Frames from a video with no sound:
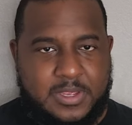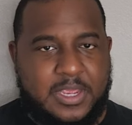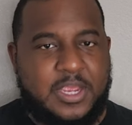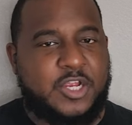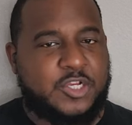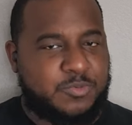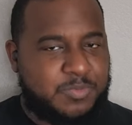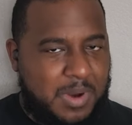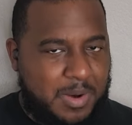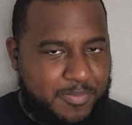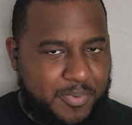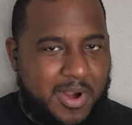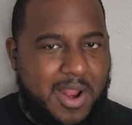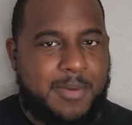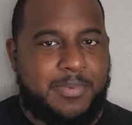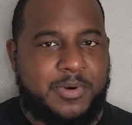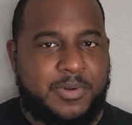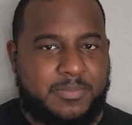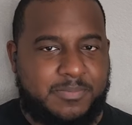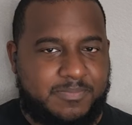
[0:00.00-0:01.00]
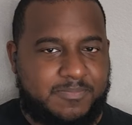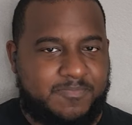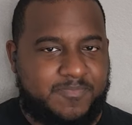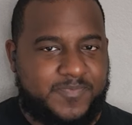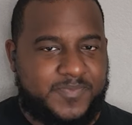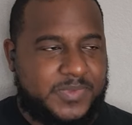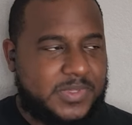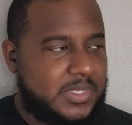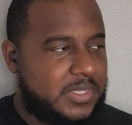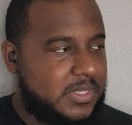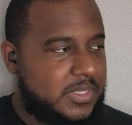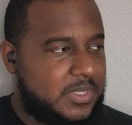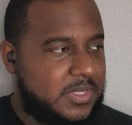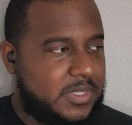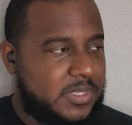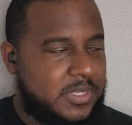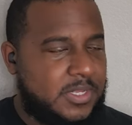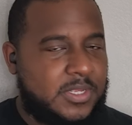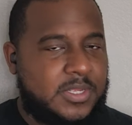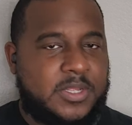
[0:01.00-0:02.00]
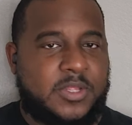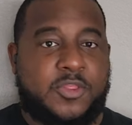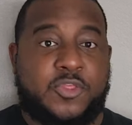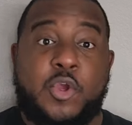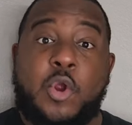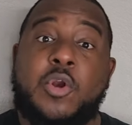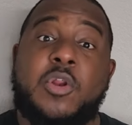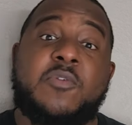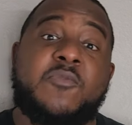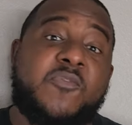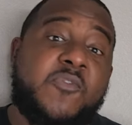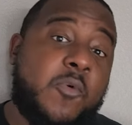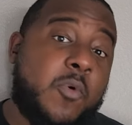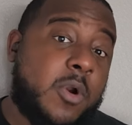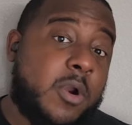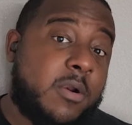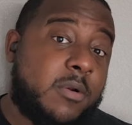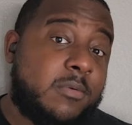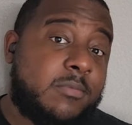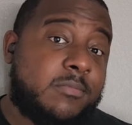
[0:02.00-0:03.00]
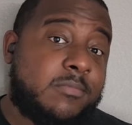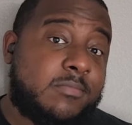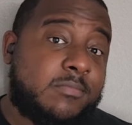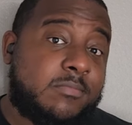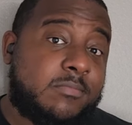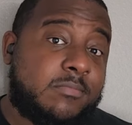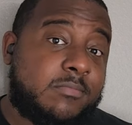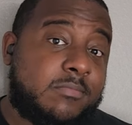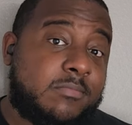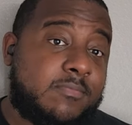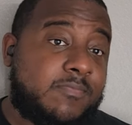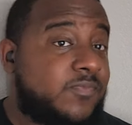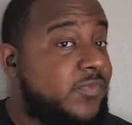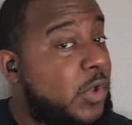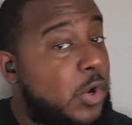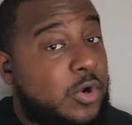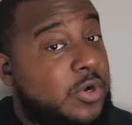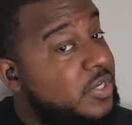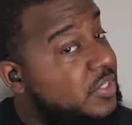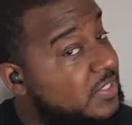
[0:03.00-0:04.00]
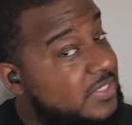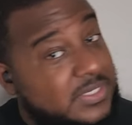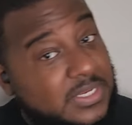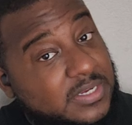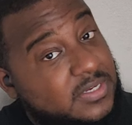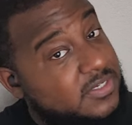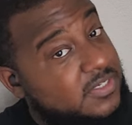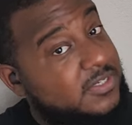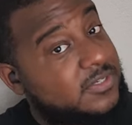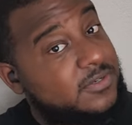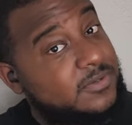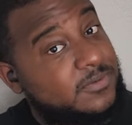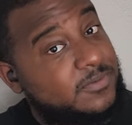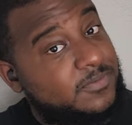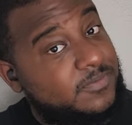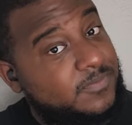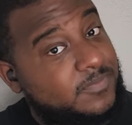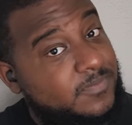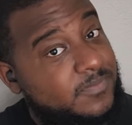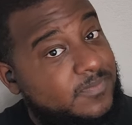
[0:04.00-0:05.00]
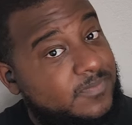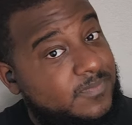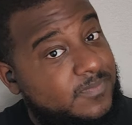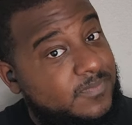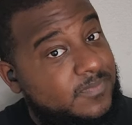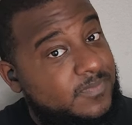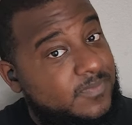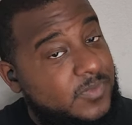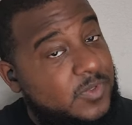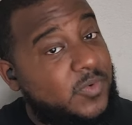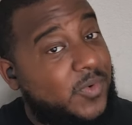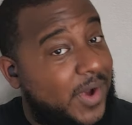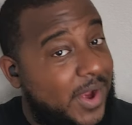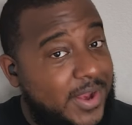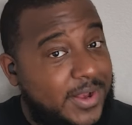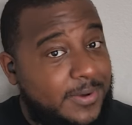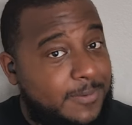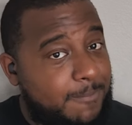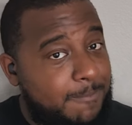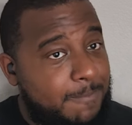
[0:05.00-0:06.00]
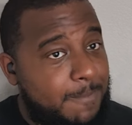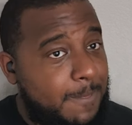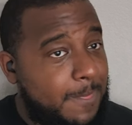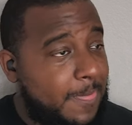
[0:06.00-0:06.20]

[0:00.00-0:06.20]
here's my problem. Third and four. Third and six. Right?